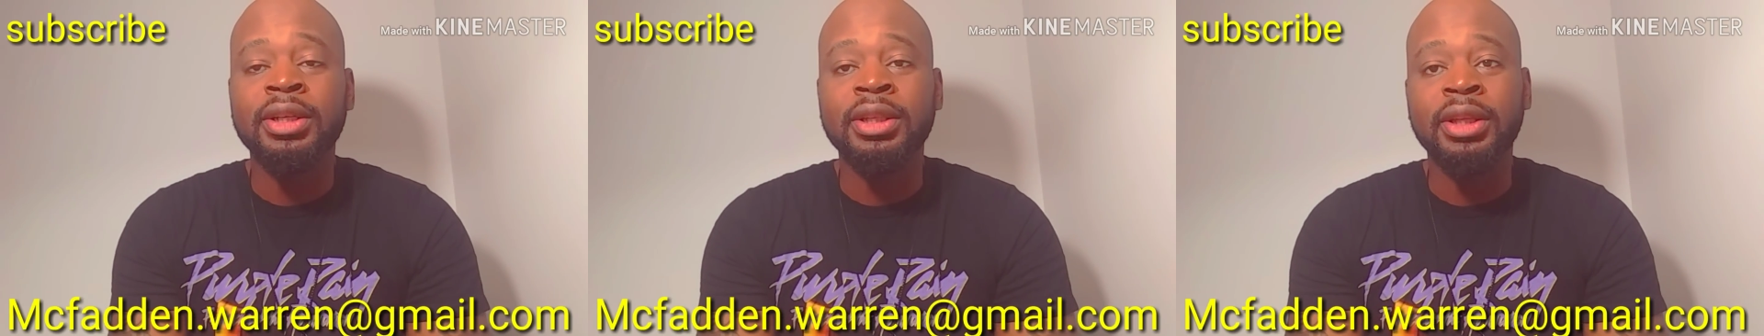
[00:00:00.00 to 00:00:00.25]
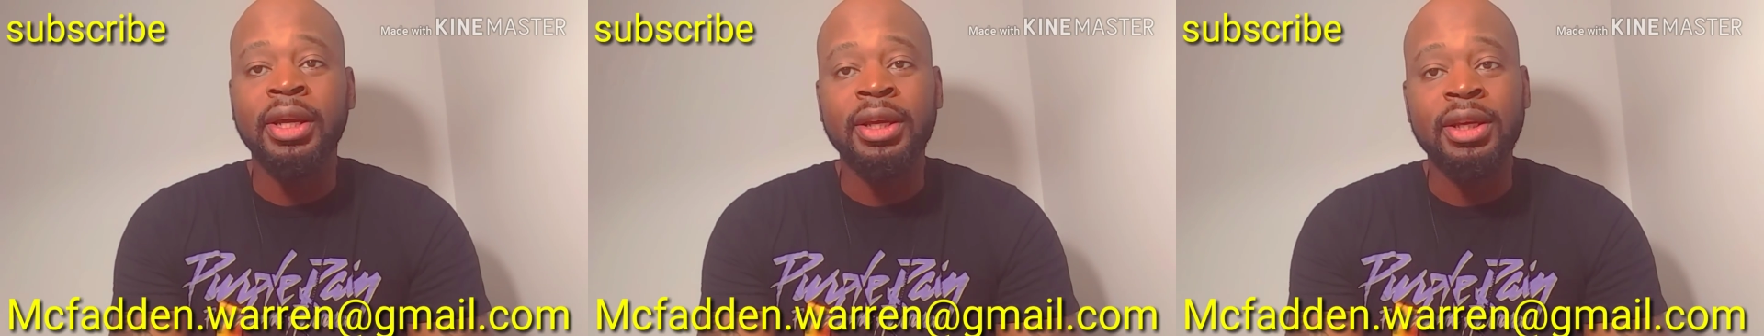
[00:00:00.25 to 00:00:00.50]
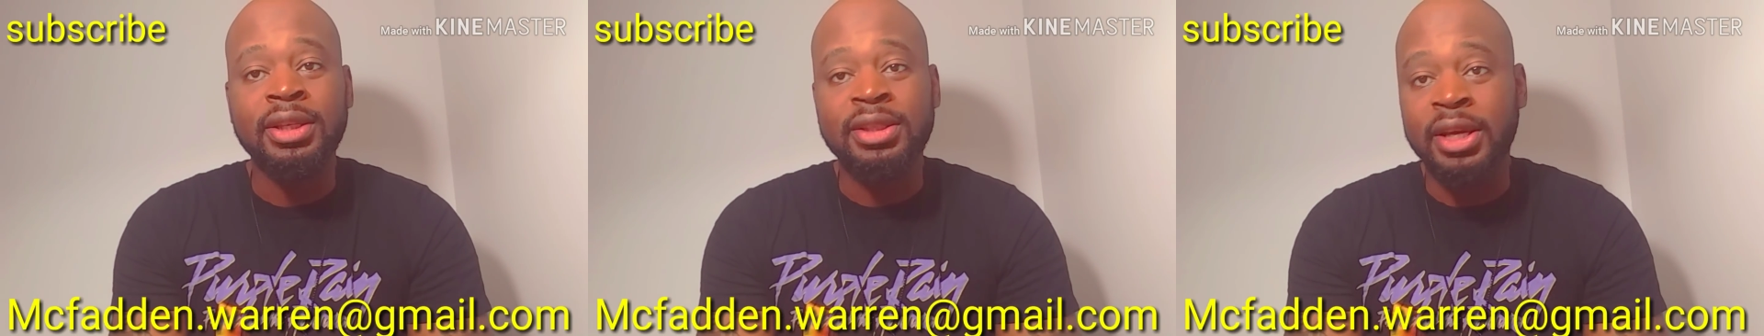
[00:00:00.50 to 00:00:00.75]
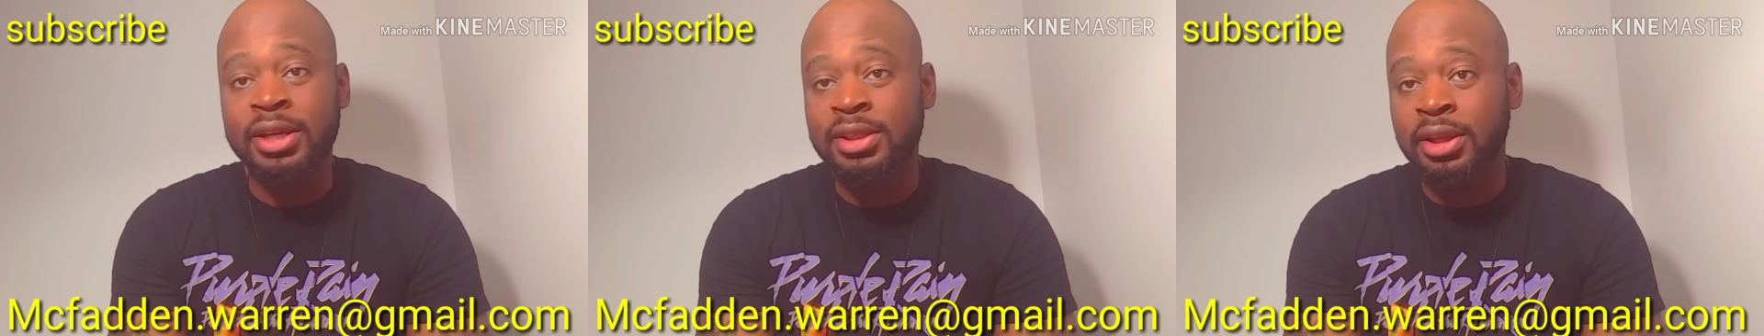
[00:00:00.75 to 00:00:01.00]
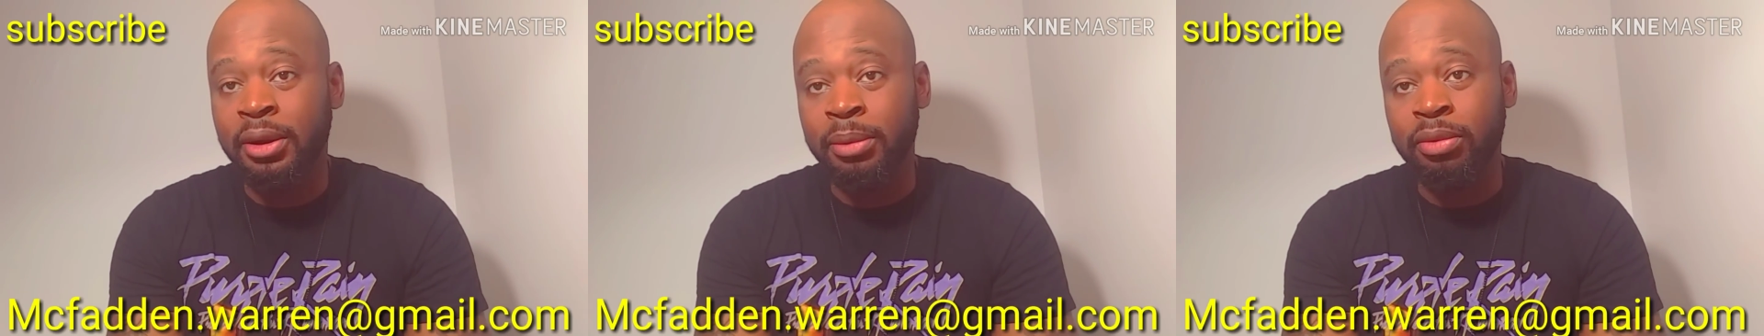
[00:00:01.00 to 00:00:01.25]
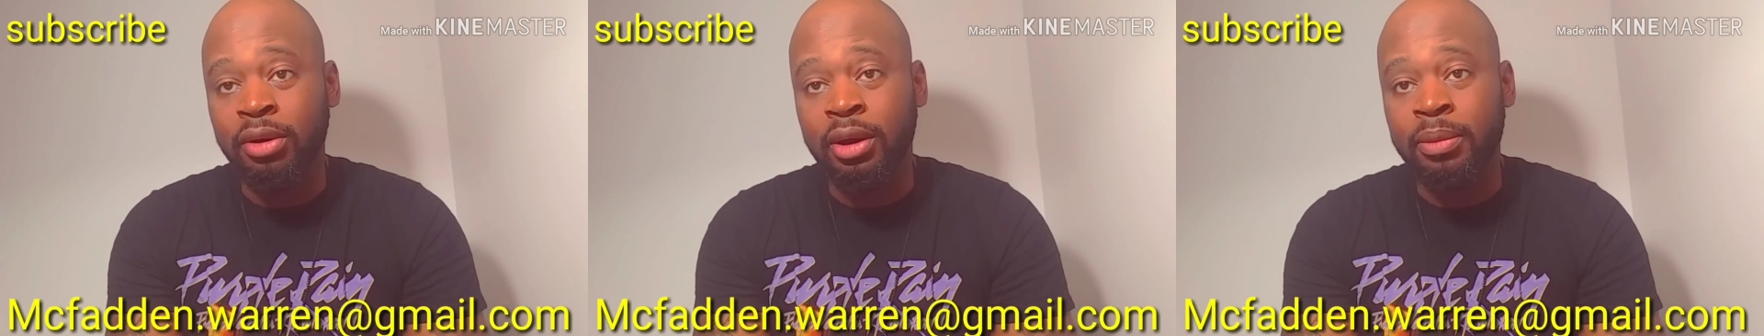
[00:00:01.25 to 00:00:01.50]
the thing is, that's their
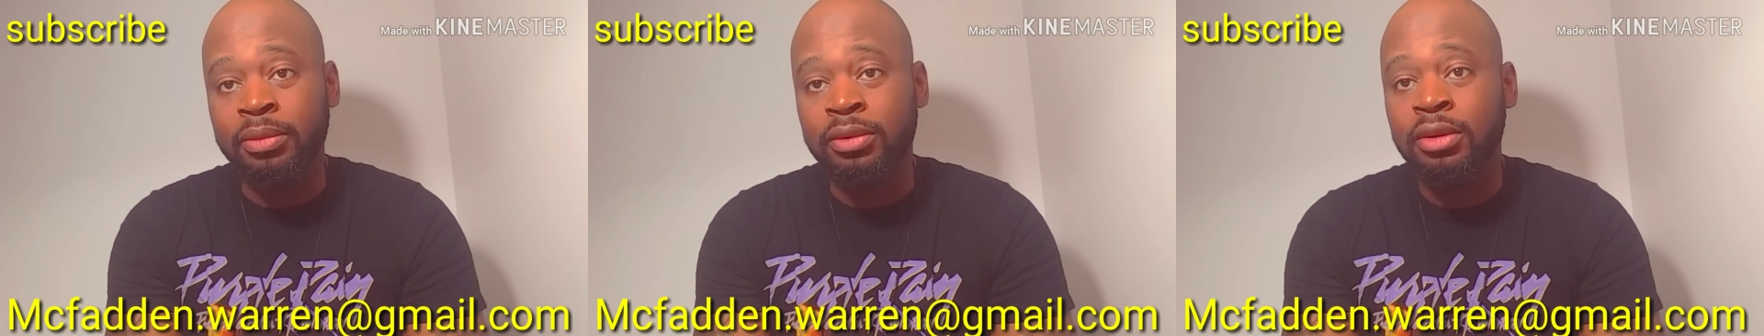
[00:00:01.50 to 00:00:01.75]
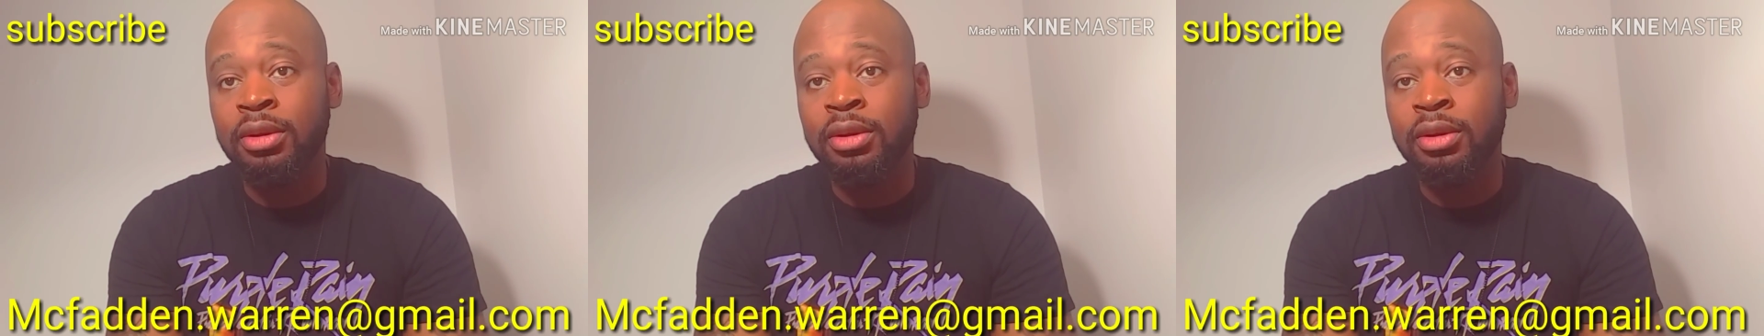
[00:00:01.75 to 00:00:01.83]
problem.